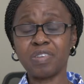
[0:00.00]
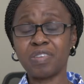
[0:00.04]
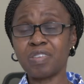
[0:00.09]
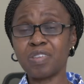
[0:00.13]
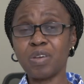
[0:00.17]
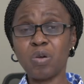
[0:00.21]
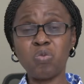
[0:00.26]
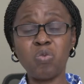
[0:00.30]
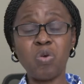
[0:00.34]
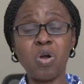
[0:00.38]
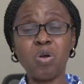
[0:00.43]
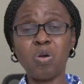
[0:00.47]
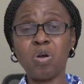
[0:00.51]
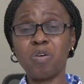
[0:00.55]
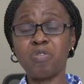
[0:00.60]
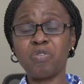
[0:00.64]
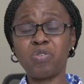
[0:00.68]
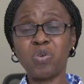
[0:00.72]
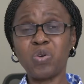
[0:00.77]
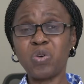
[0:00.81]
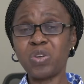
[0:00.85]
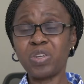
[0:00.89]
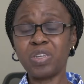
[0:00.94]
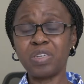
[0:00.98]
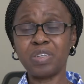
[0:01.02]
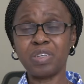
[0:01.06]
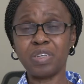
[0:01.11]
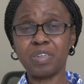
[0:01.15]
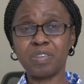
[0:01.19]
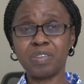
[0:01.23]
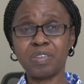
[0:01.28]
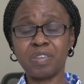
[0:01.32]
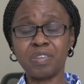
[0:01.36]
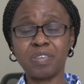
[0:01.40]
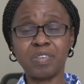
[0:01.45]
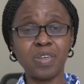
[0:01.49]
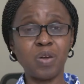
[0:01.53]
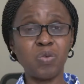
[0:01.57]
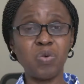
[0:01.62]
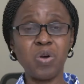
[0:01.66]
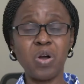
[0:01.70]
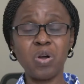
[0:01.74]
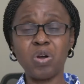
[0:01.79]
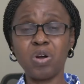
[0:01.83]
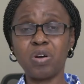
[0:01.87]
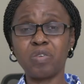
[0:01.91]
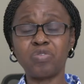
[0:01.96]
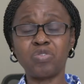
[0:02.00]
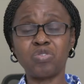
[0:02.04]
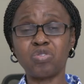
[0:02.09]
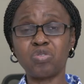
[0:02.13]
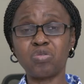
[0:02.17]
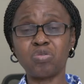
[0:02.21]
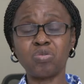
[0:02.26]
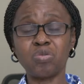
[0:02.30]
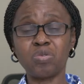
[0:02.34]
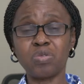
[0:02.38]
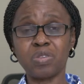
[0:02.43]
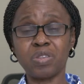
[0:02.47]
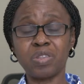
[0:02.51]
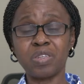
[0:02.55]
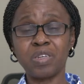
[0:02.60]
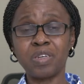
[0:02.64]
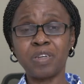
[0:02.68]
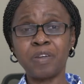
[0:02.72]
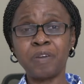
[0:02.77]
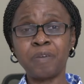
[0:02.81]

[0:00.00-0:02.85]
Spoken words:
It's a walk of holiness. It's a walk of truth.